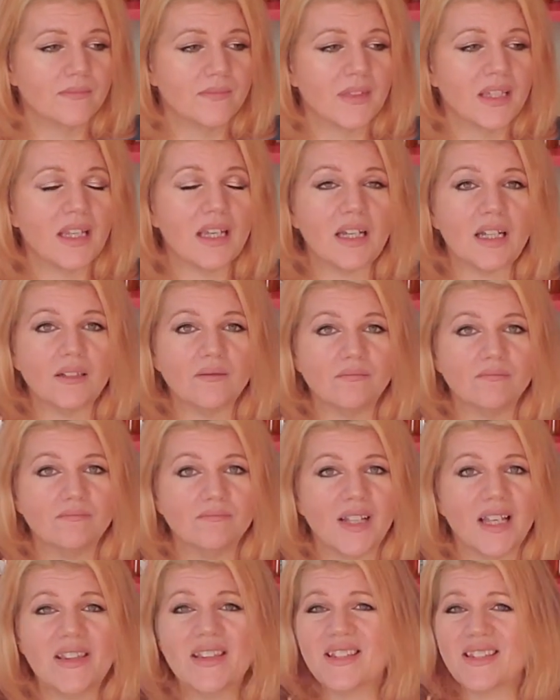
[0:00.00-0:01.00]
yeah.
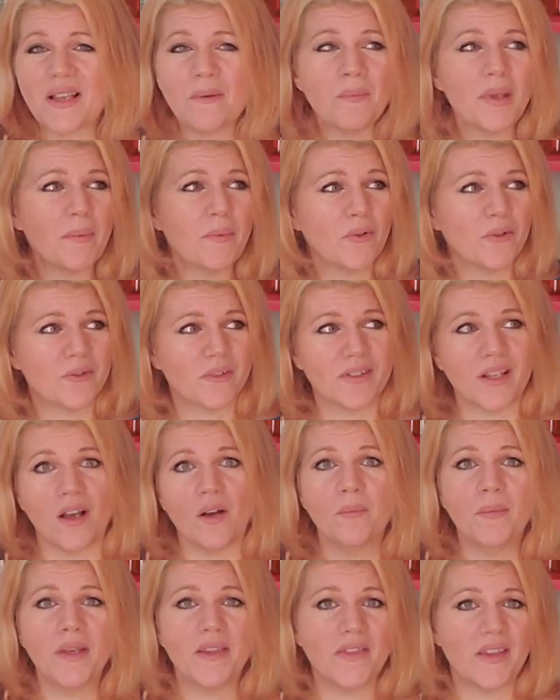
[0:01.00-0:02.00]
And then some people are
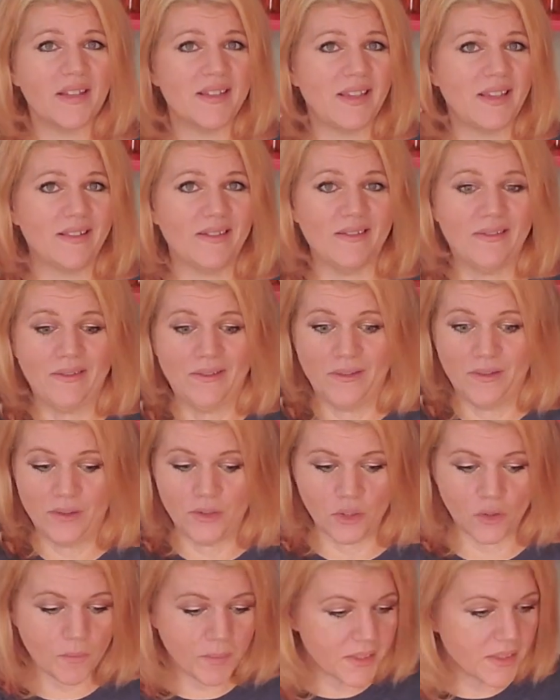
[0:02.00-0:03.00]
dumb and they say
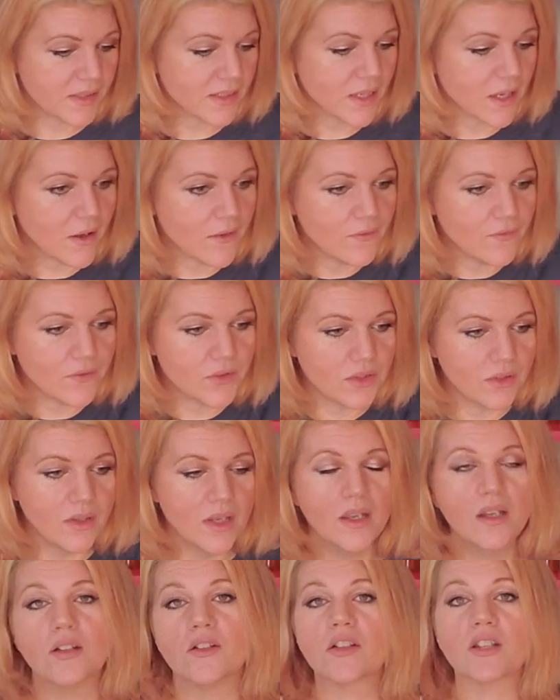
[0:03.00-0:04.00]
stupid stuff
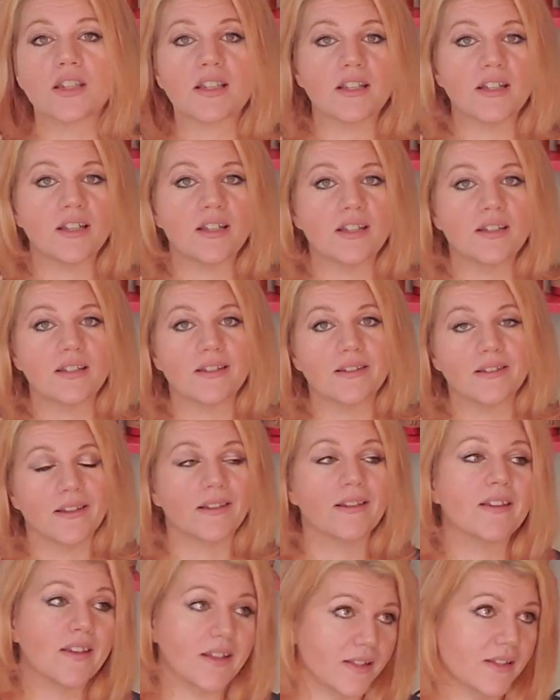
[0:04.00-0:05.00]
just
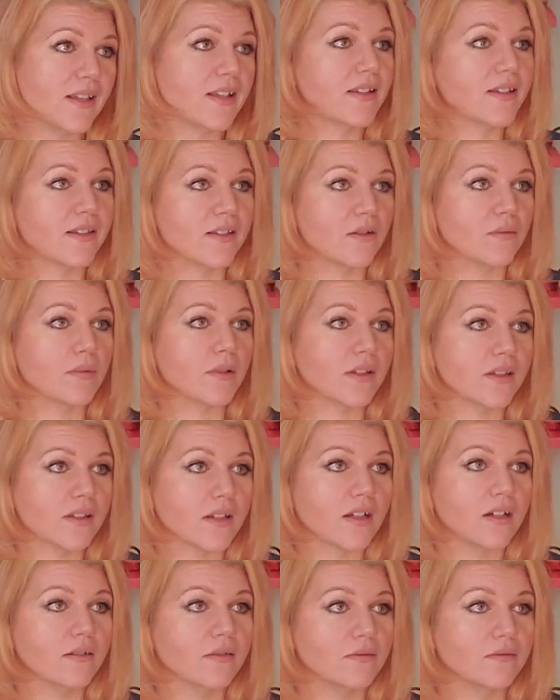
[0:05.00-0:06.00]
because they say stupid stuff.